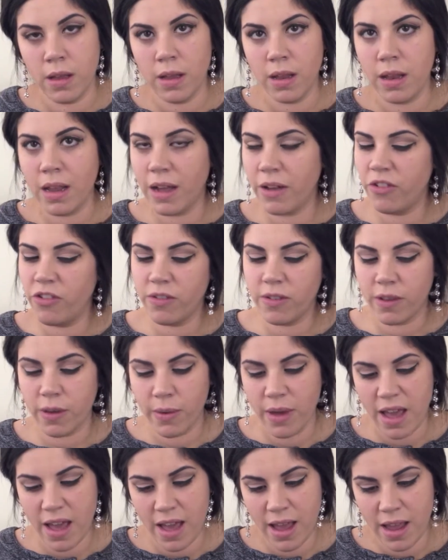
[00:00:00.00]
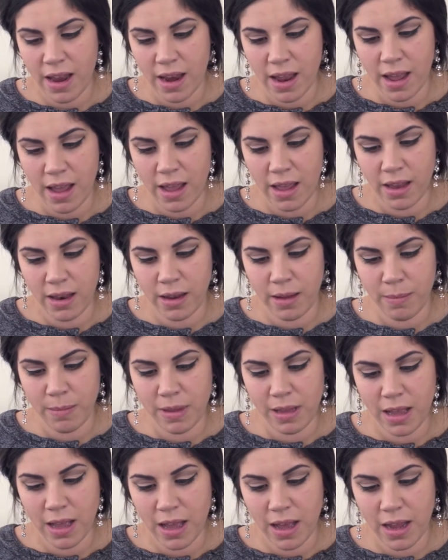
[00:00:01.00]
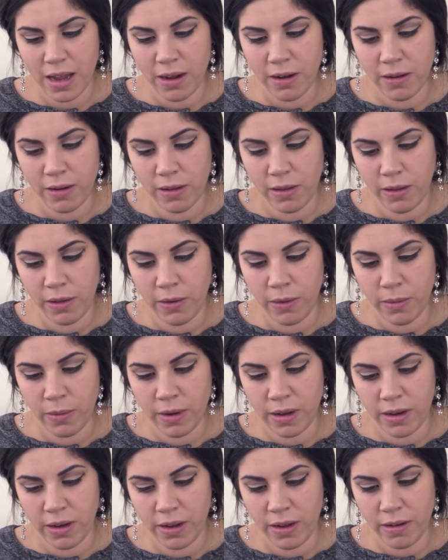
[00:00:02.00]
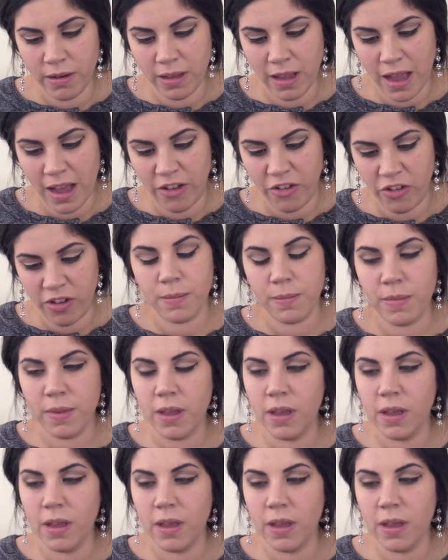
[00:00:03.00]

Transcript: Now just go ahead and apply your glue onto your lashes.